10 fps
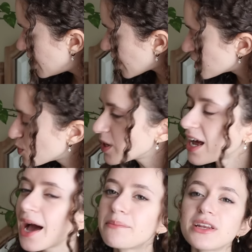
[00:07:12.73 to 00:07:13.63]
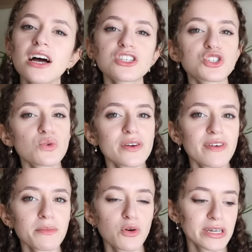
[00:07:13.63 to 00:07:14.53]
next one, I'm not sure if
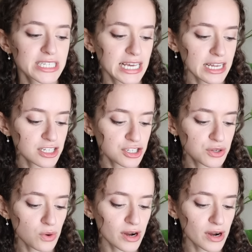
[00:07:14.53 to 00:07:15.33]
I'm going to get to,